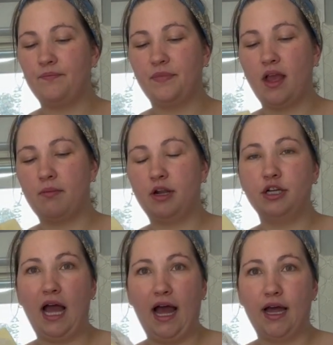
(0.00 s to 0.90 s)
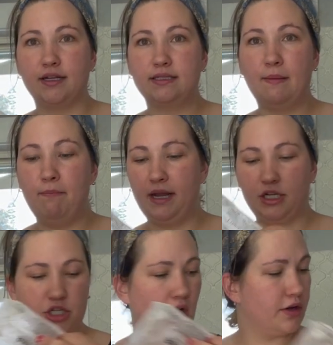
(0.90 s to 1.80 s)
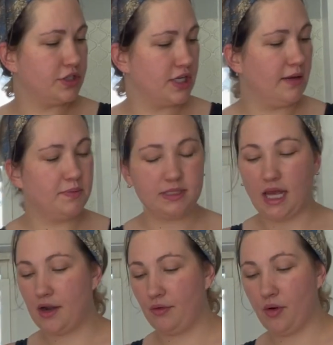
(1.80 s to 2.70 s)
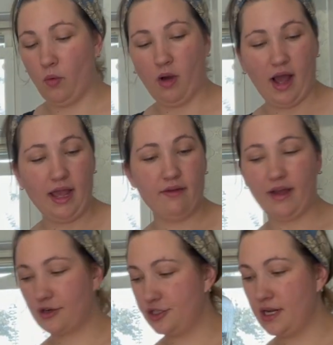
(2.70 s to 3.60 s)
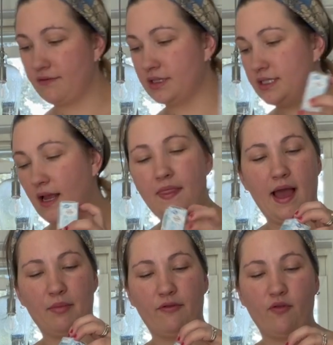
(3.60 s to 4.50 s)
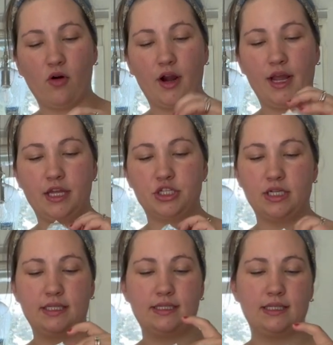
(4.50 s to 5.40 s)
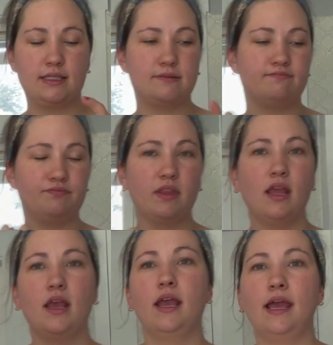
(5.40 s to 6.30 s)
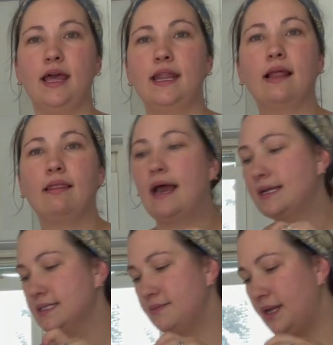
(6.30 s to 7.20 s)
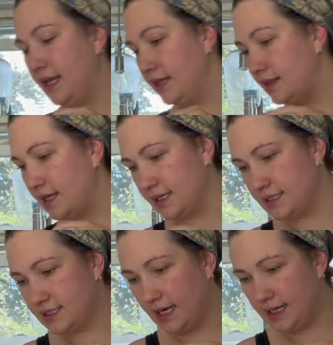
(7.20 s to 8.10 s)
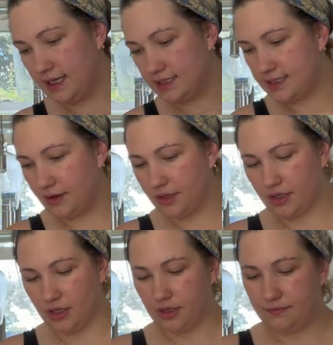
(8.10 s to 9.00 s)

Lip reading: I'm gonna add some mini chocolate chips. I don't know why. I've actually never done that before. It just, in a last minute thing, decided it sounded good.